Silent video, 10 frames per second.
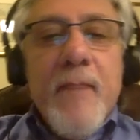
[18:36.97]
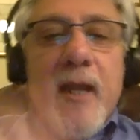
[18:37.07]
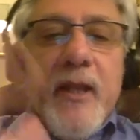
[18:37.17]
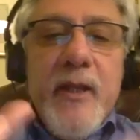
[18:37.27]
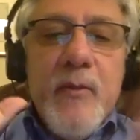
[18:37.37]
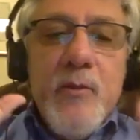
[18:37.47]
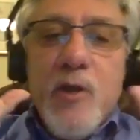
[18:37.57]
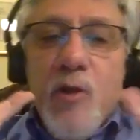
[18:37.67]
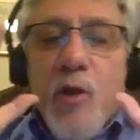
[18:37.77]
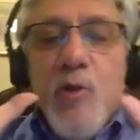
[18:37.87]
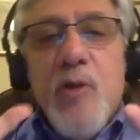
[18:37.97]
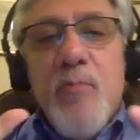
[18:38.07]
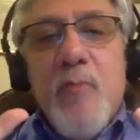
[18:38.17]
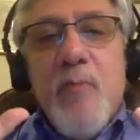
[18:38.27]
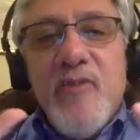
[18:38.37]
And there was a
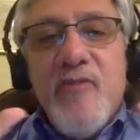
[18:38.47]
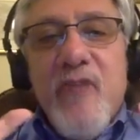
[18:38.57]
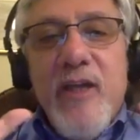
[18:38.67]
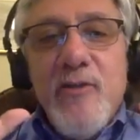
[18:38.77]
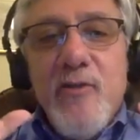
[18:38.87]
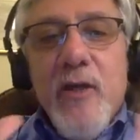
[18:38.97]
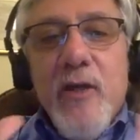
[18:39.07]
close-up of his face.